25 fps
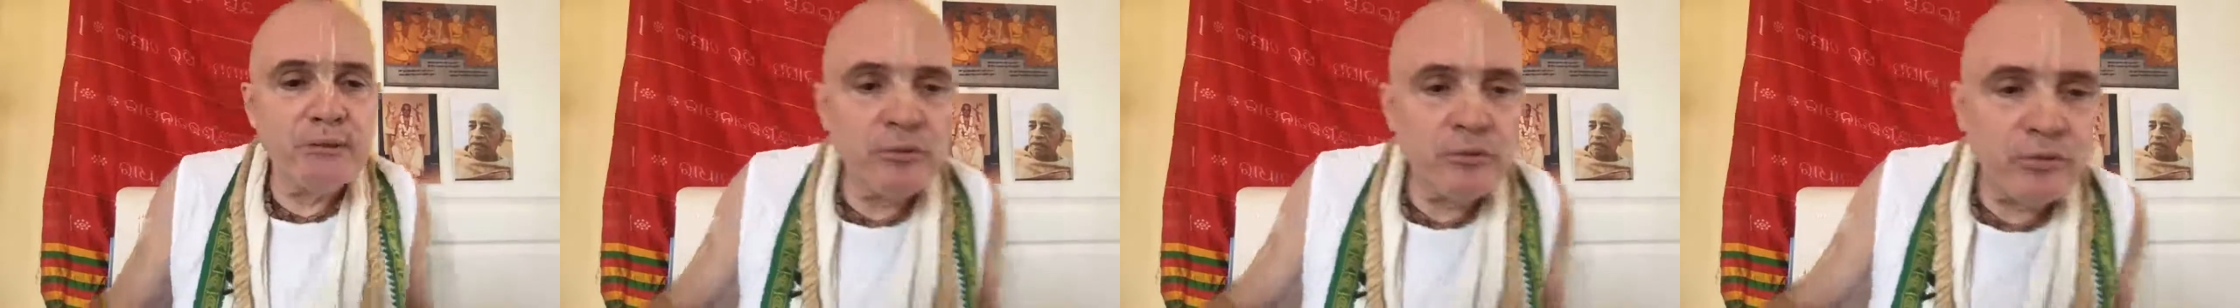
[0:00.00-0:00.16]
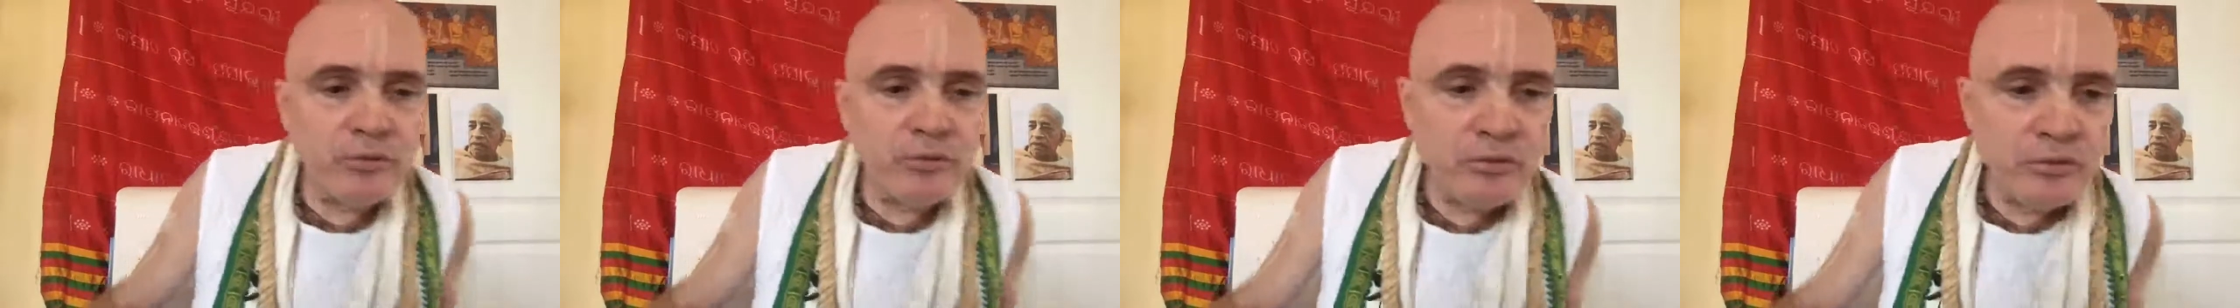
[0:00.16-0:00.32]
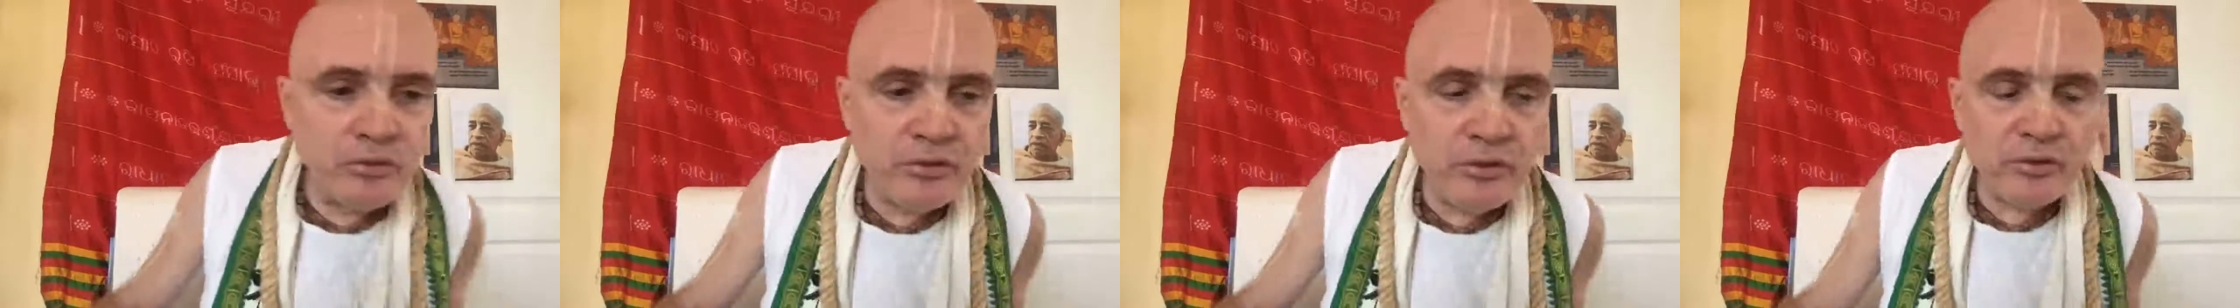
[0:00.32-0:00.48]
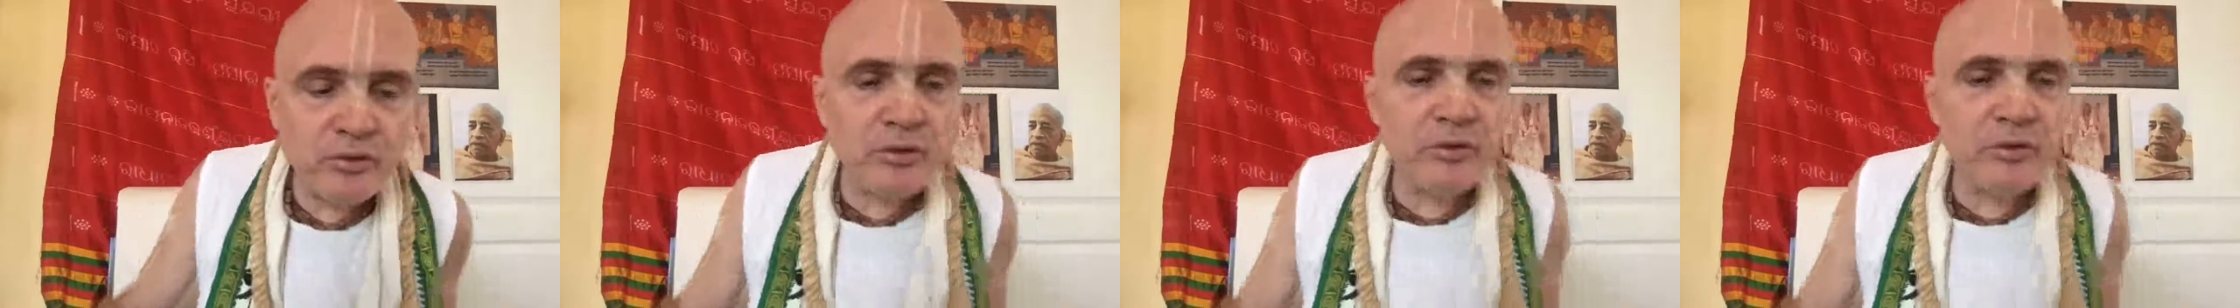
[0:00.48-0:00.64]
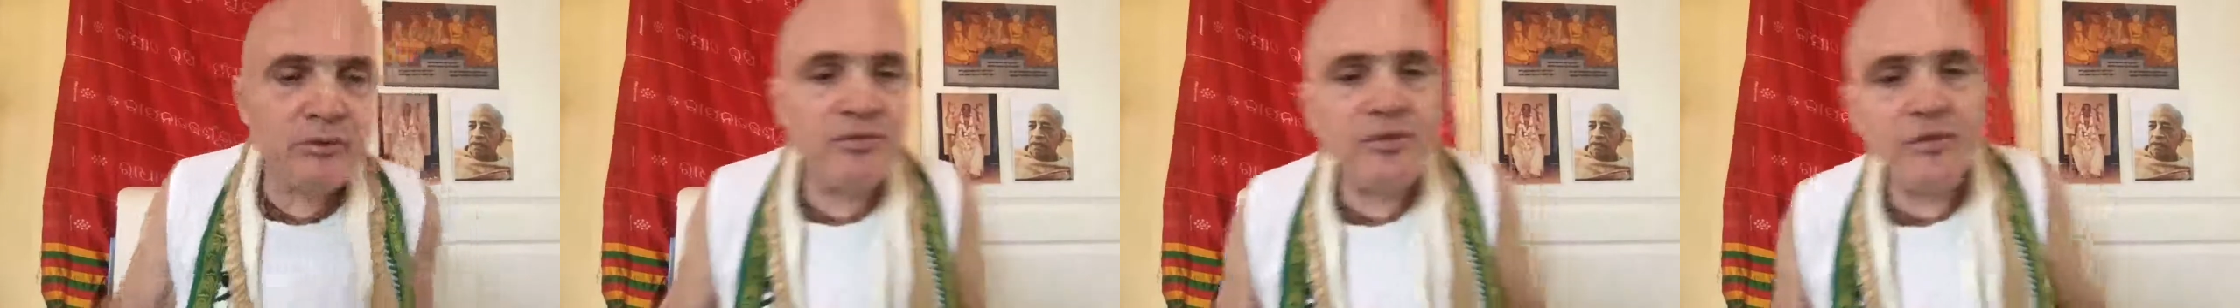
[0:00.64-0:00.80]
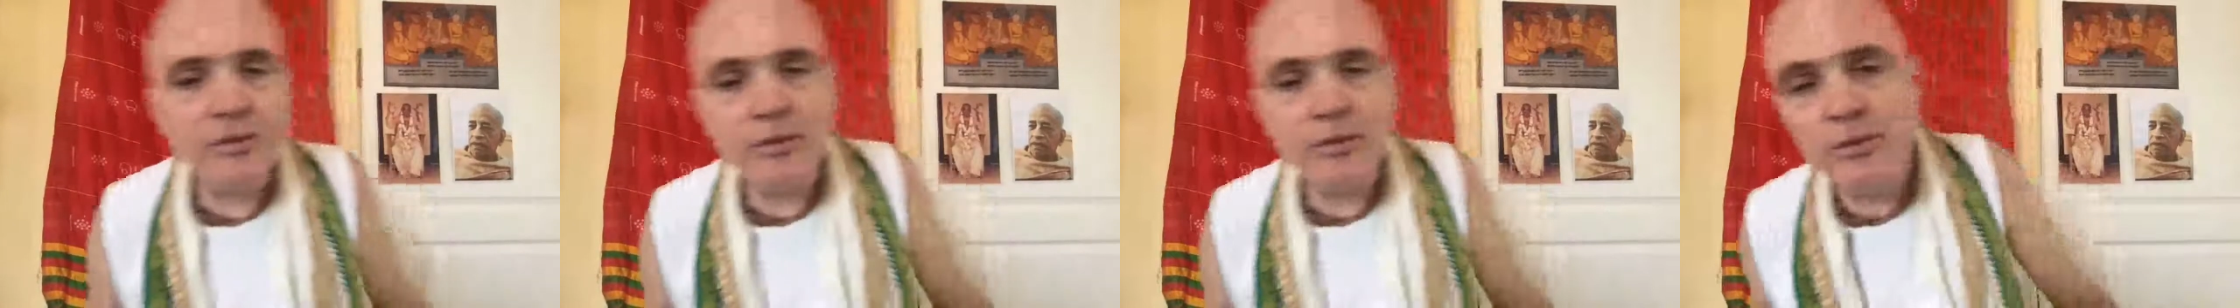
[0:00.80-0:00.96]
This is just a
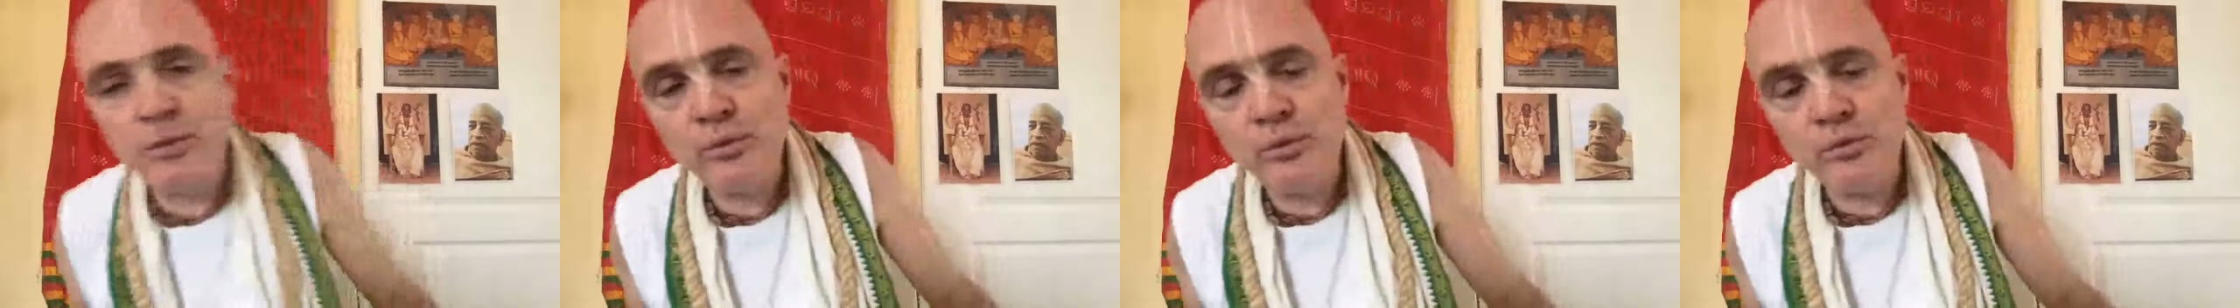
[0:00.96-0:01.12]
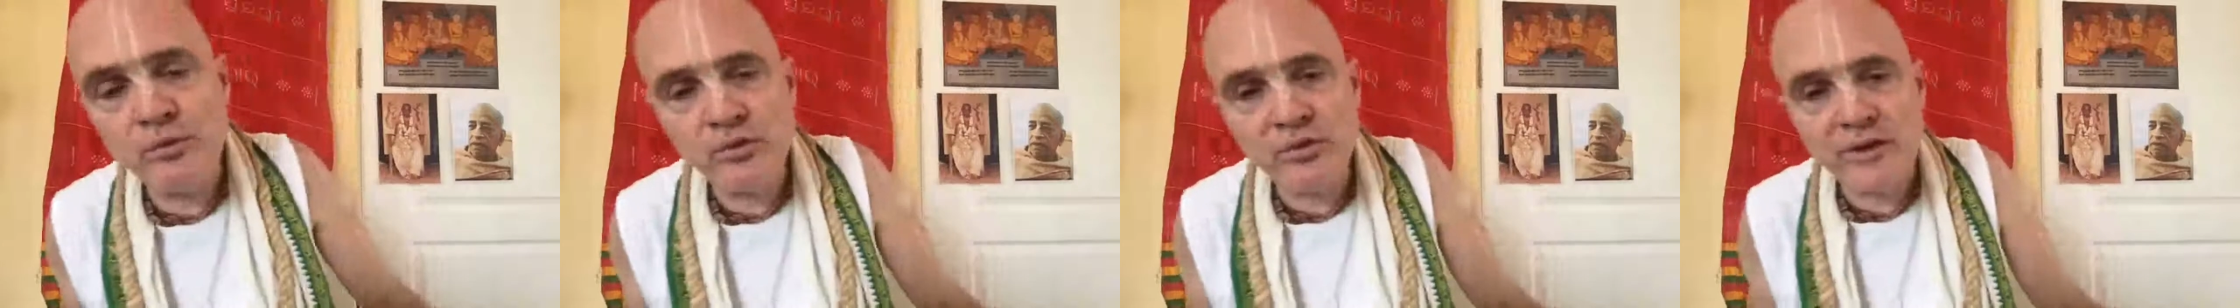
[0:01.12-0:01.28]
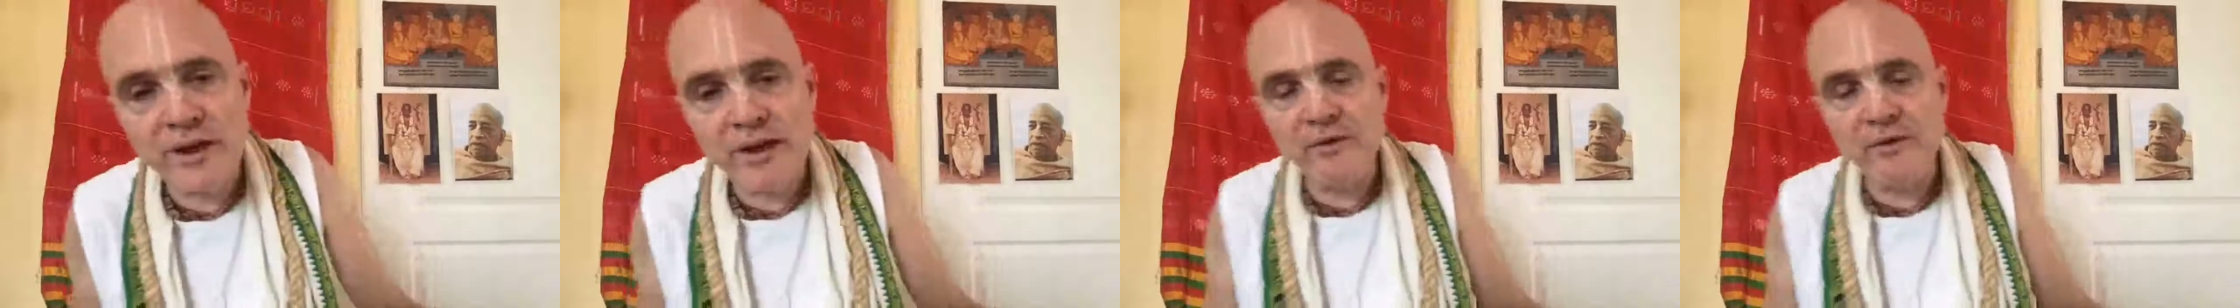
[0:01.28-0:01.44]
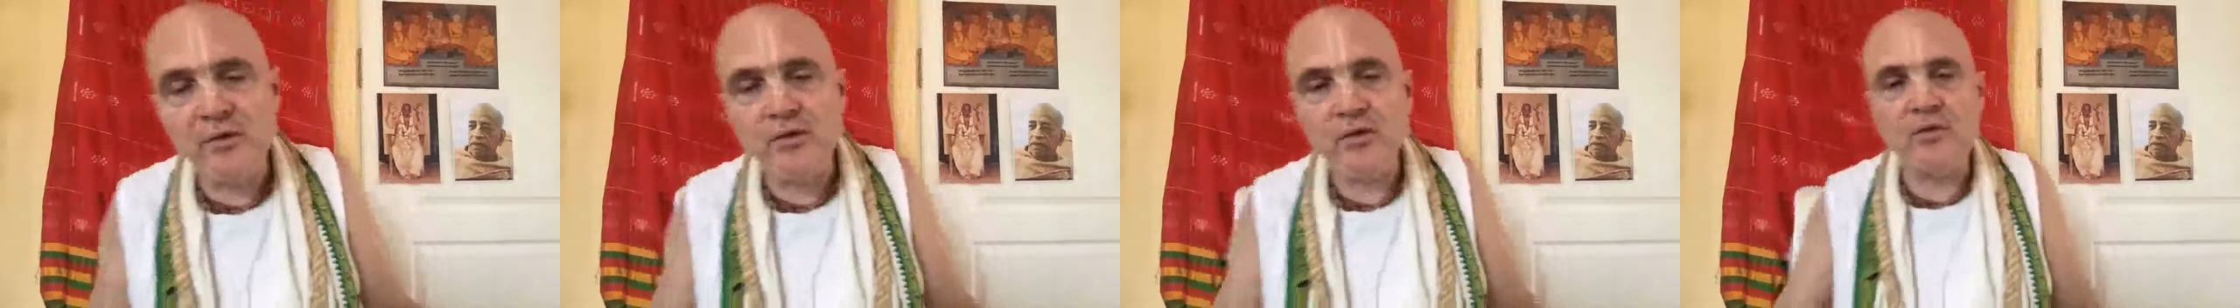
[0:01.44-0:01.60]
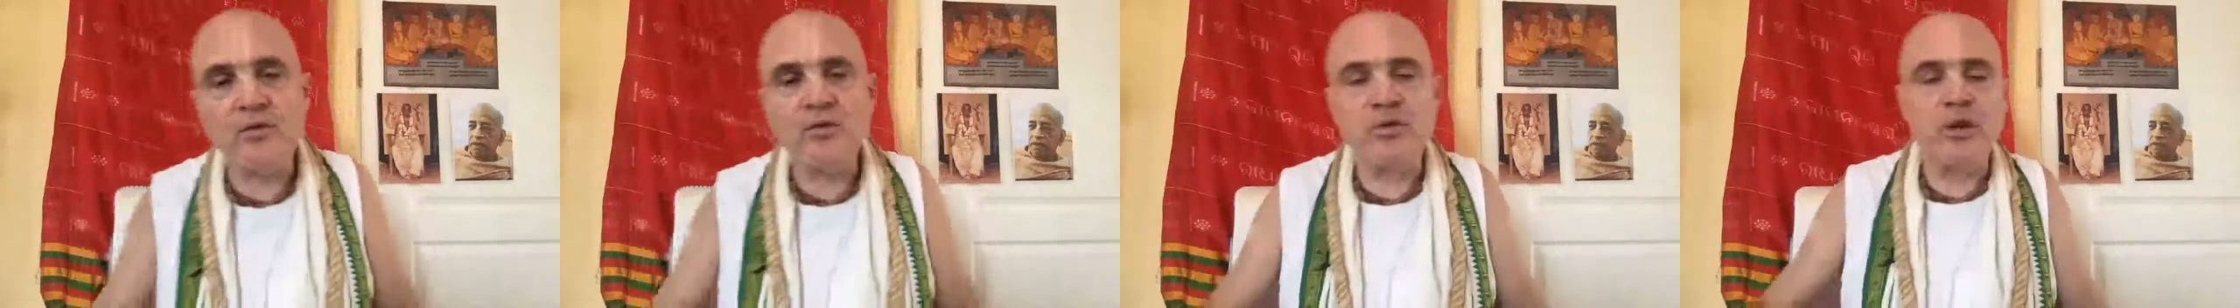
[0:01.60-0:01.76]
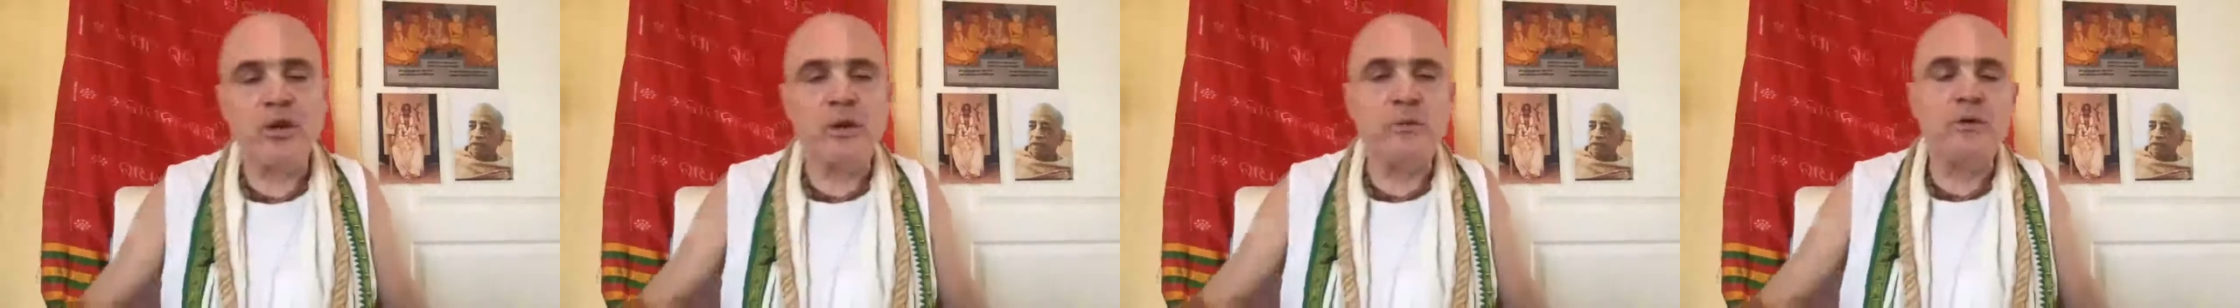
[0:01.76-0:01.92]
few sentences
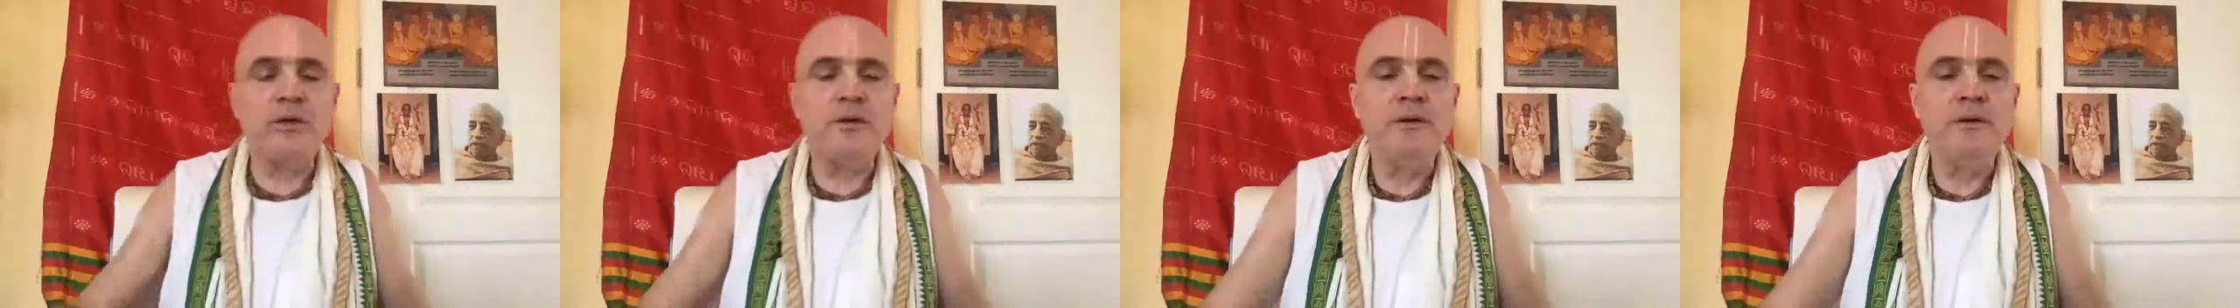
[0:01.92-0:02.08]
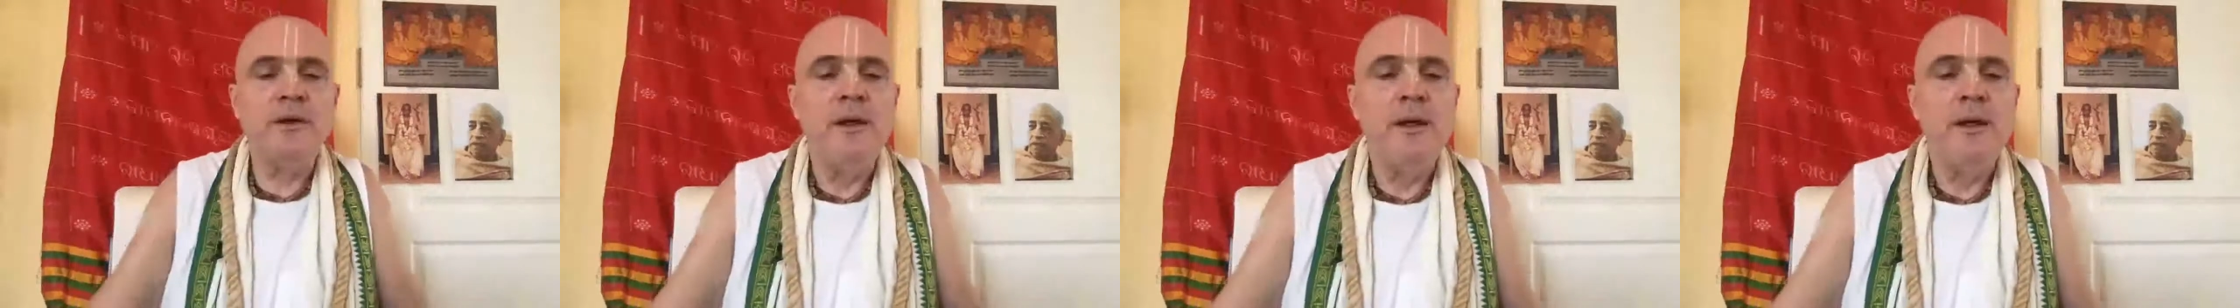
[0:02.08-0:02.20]
from it.